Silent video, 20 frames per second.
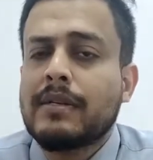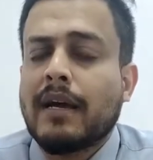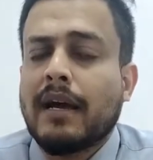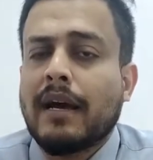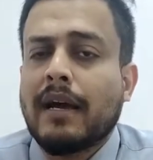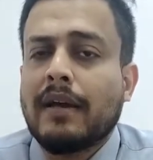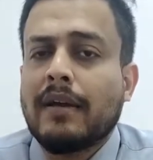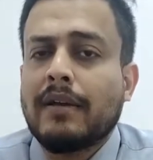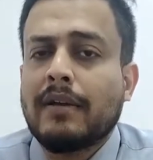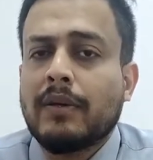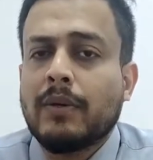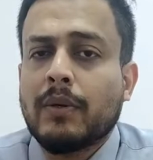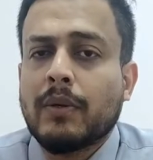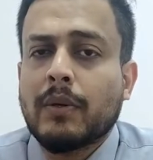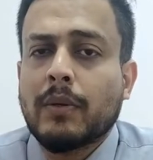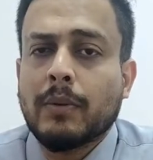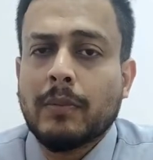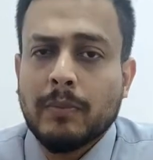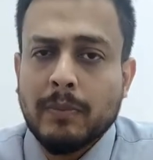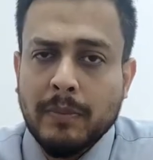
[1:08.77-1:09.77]
are
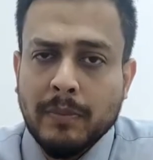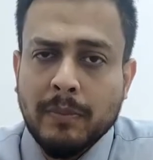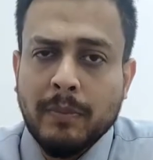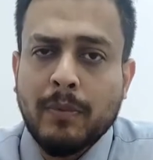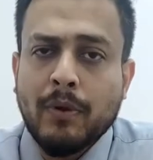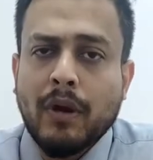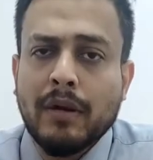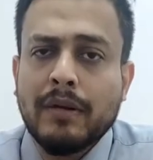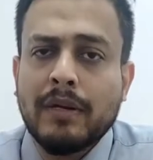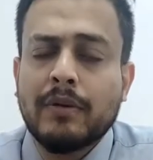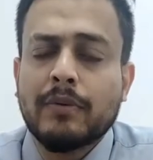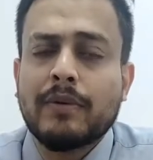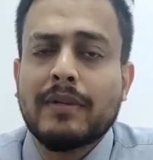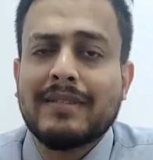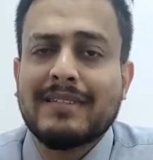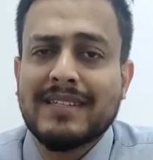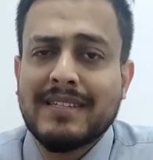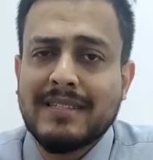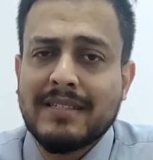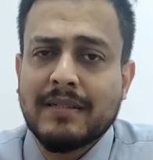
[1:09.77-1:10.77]
brought into the
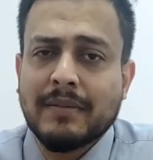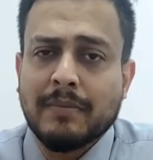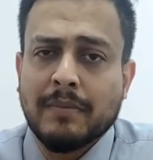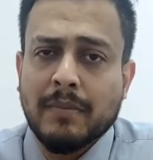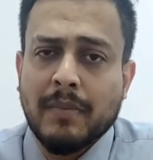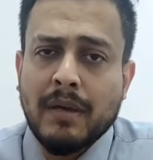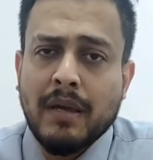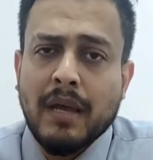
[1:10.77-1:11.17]
system.